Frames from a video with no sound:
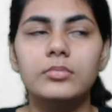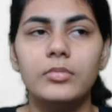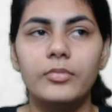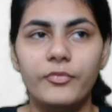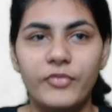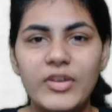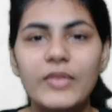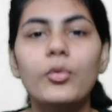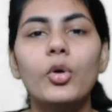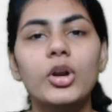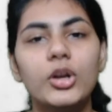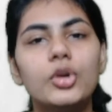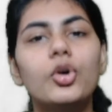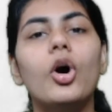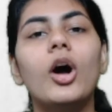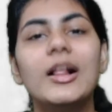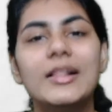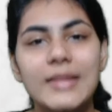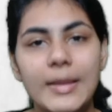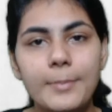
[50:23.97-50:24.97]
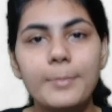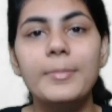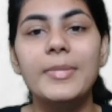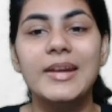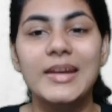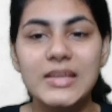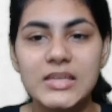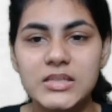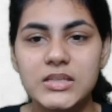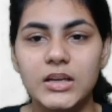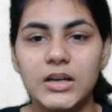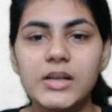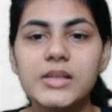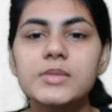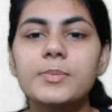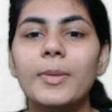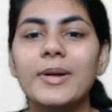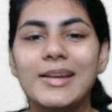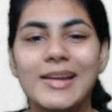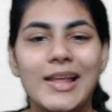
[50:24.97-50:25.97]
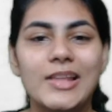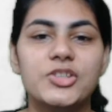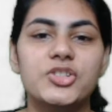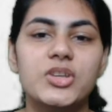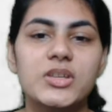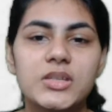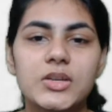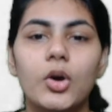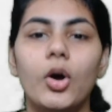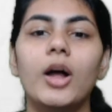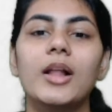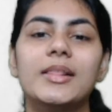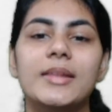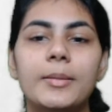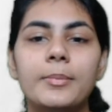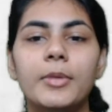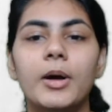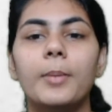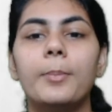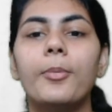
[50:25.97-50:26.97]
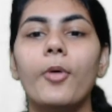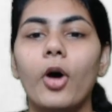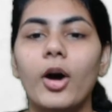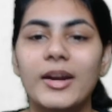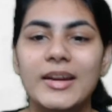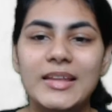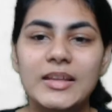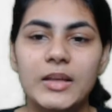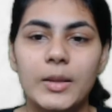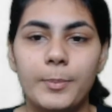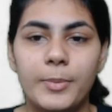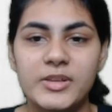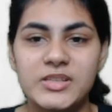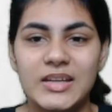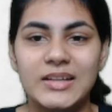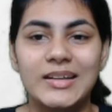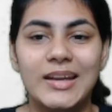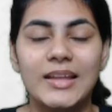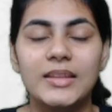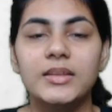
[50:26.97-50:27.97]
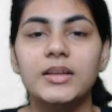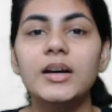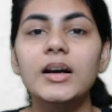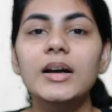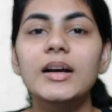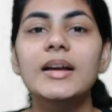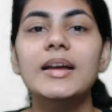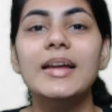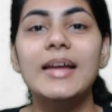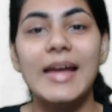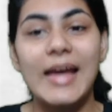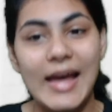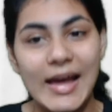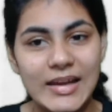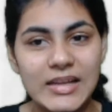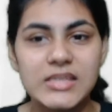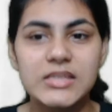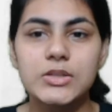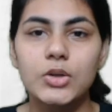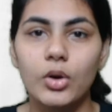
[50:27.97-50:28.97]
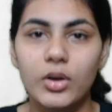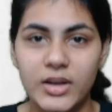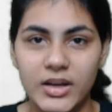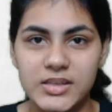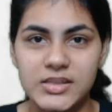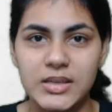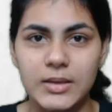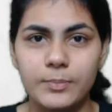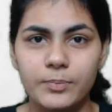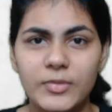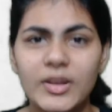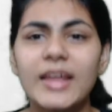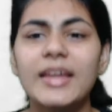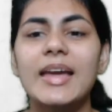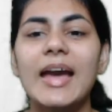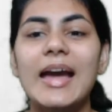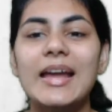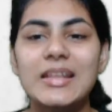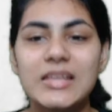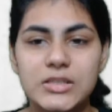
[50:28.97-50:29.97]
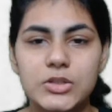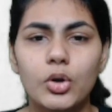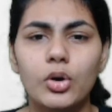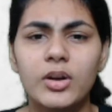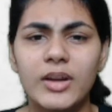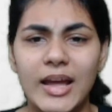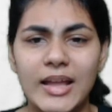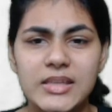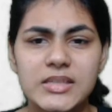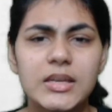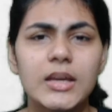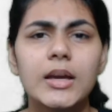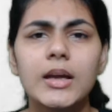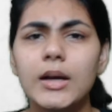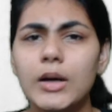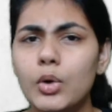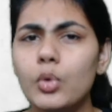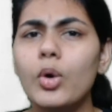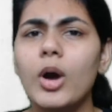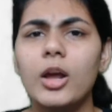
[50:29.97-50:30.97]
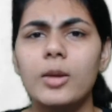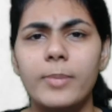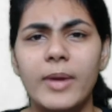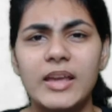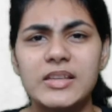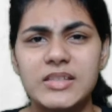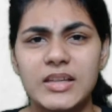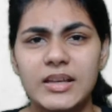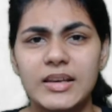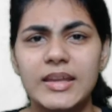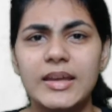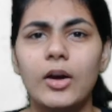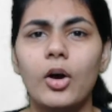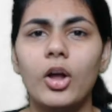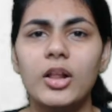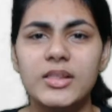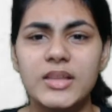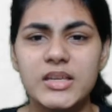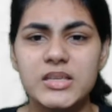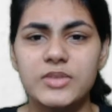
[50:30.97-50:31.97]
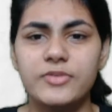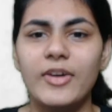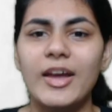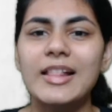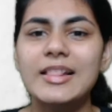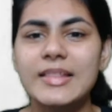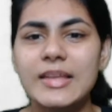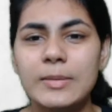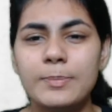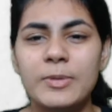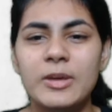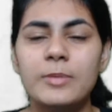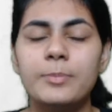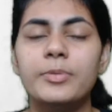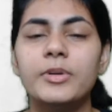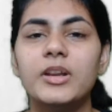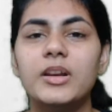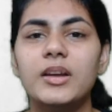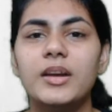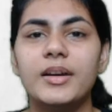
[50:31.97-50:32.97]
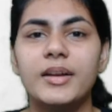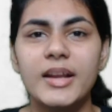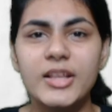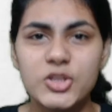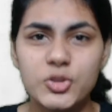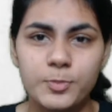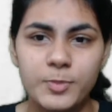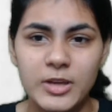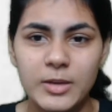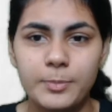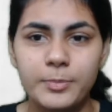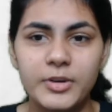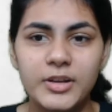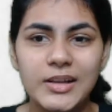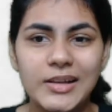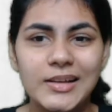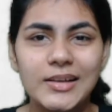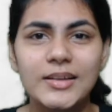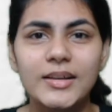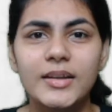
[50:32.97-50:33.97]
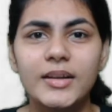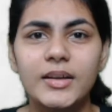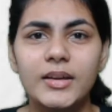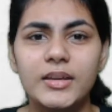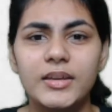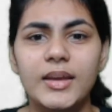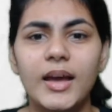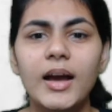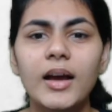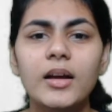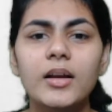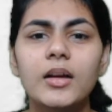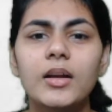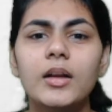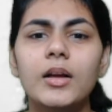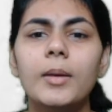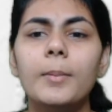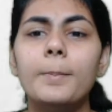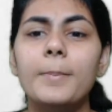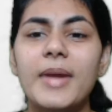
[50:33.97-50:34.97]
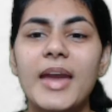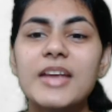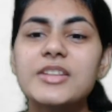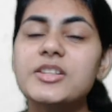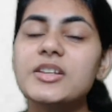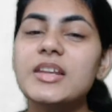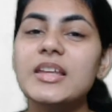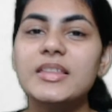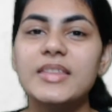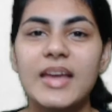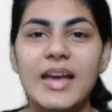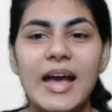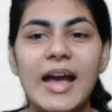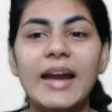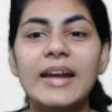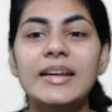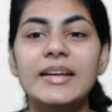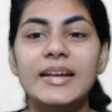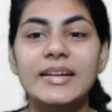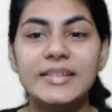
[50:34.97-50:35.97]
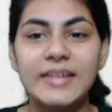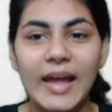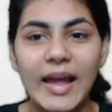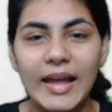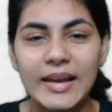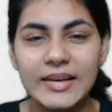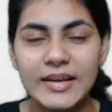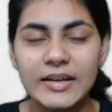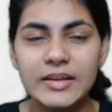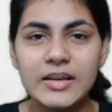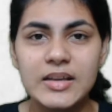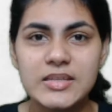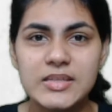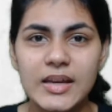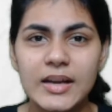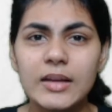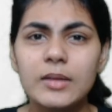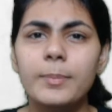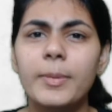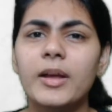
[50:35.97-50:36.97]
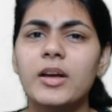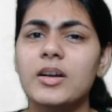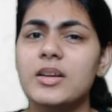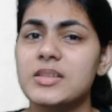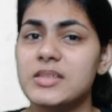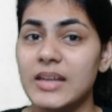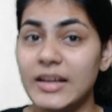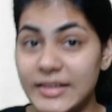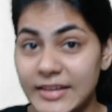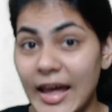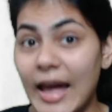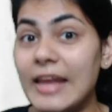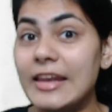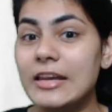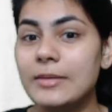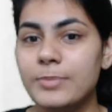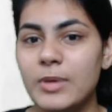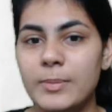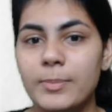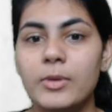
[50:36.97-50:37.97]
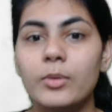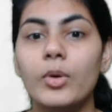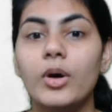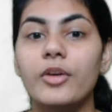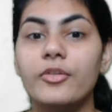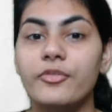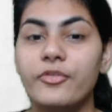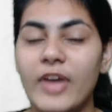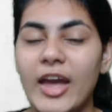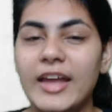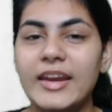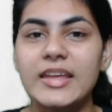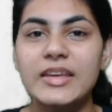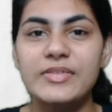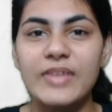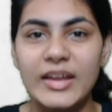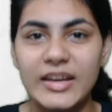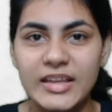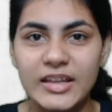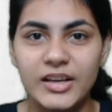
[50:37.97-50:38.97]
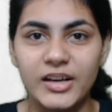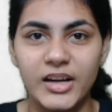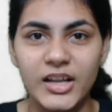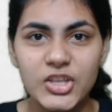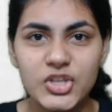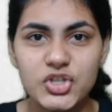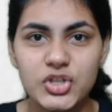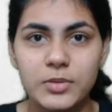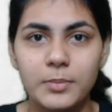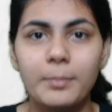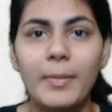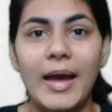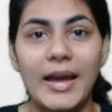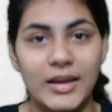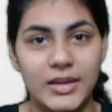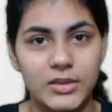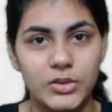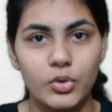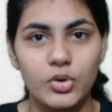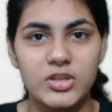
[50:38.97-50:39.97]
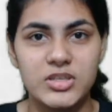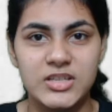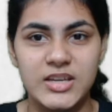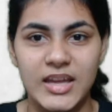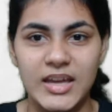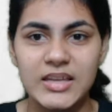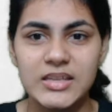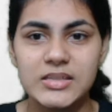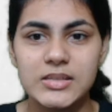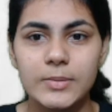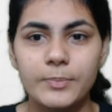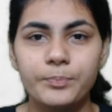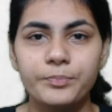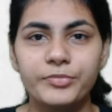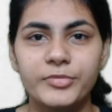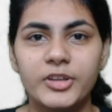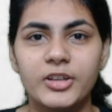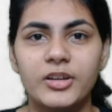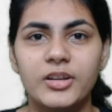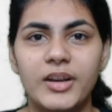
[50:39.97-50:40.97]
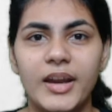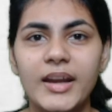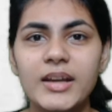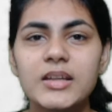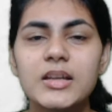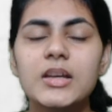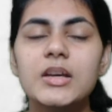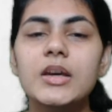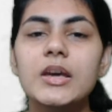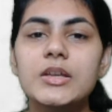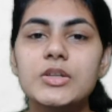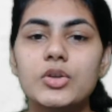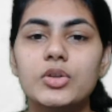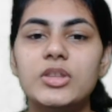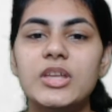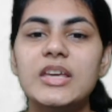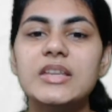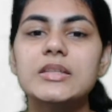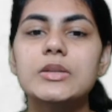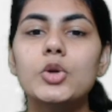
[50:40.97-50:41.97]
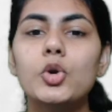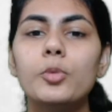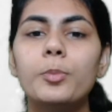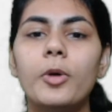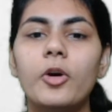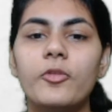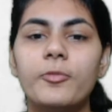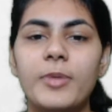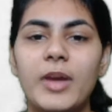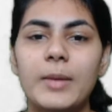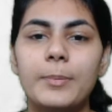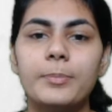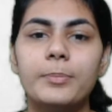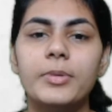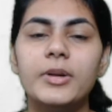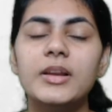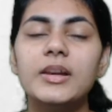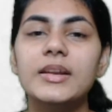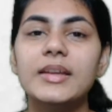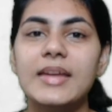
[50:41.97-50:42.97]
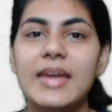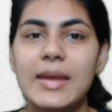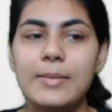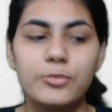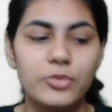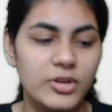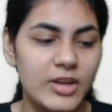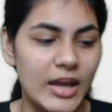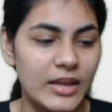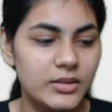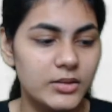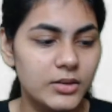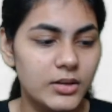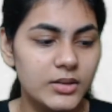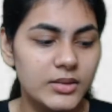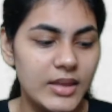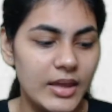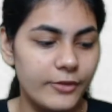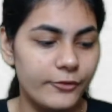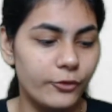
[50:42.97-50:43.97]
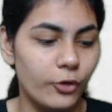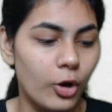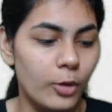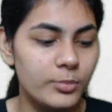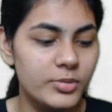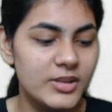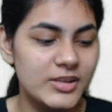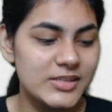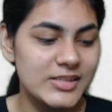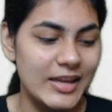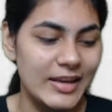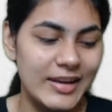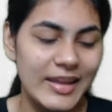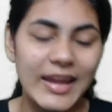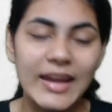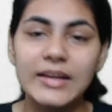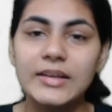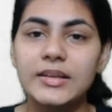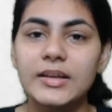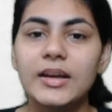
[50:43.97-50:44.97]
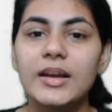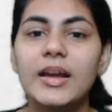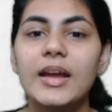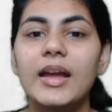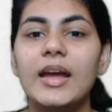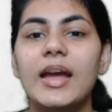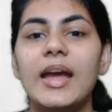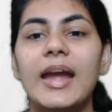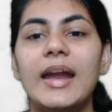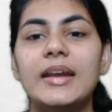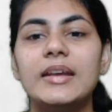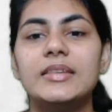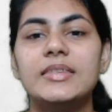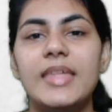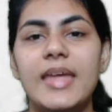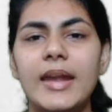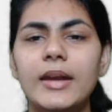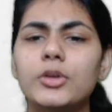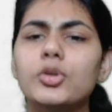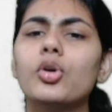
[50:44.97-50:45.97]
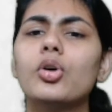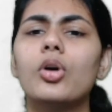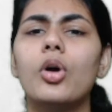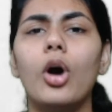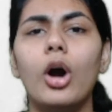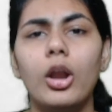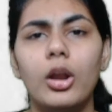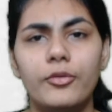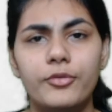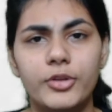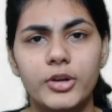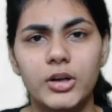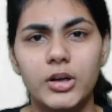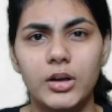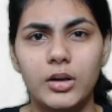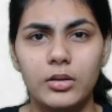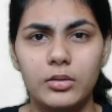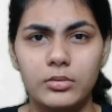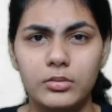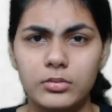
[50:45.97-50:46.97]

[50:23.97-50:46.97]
we won't call them ministers, but let's just call them a body representing the aristocracy, like aristocrats, who are basically all these wealthy people, rich people. Yeah, majorly they had Italian descent because Italian people were very, very rich back in those days, right? So these group of people came together, they formed the Senate, and they took all of the